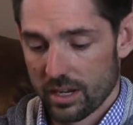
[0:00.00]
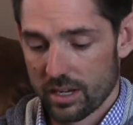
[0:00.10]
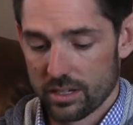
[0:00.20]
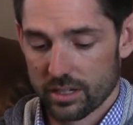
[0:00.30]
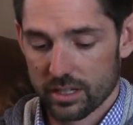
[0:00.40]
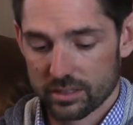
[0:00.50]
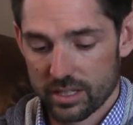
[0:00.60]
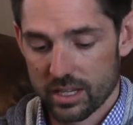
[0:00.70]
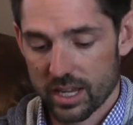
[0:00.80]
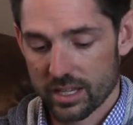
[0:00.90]
and you're going to
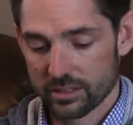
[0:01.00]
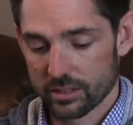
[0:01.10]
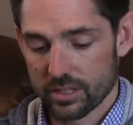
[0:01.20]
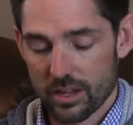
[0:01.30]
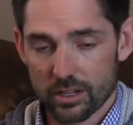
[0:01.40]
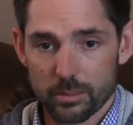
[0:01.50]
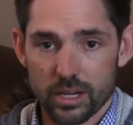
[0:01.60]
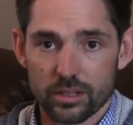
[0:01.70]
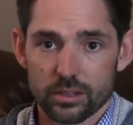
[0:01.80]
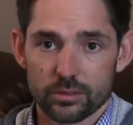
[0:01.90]
see guys that are talking
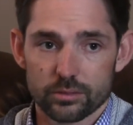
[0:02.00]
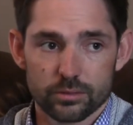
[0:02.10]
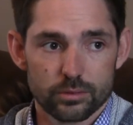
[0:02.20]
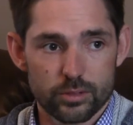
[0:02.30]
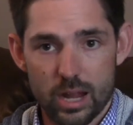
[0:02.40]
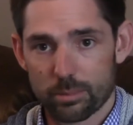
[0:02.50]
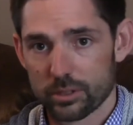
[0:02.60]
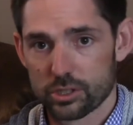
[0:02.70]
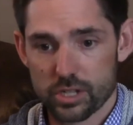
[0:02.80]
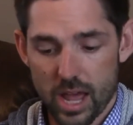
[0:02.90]
about
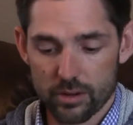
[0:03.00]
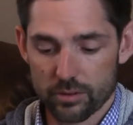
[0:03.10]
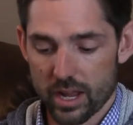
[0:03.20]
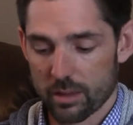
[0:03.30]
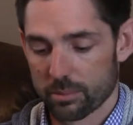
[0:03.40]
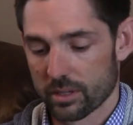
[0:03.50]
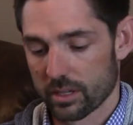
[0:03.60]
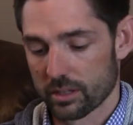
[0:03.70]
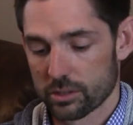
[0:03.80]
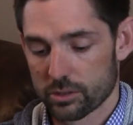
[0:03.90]
wrapless Shad wrap,
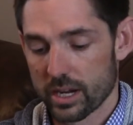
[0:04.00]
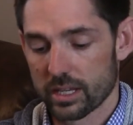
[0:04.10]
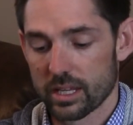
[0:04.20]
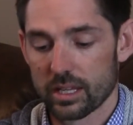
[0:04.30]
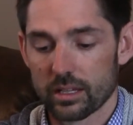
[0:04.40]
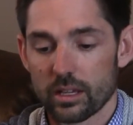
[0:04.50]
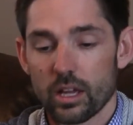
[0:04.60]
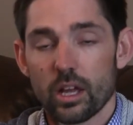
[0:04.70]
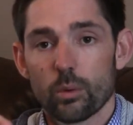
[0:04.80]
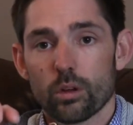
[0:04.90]
the Strike King
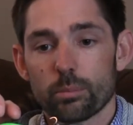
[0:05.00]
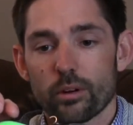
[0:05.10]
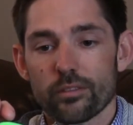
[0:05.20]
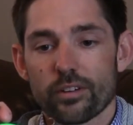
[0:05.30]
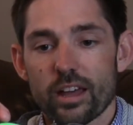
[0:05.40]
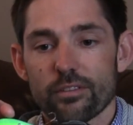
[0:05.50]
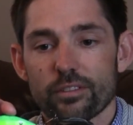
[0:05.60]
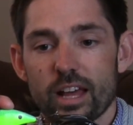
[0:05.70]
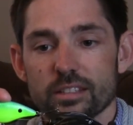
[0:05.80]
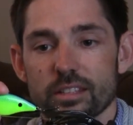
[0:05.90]
1.5
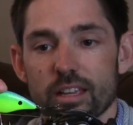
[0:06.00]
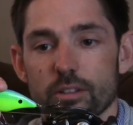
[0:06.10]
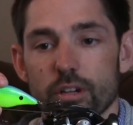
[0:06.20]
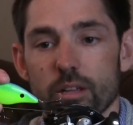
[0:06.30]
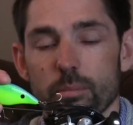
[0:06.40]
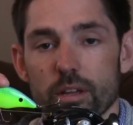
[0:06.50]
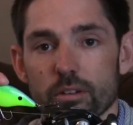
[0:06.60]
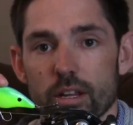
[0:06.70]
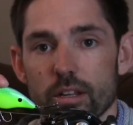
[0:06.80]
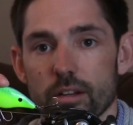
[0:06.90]
flat side crankbait
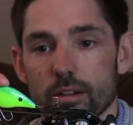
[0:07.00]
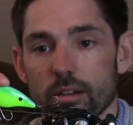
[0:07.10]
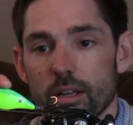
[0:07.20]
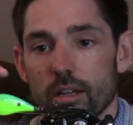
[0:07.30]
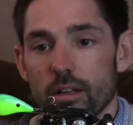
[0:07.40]
right here.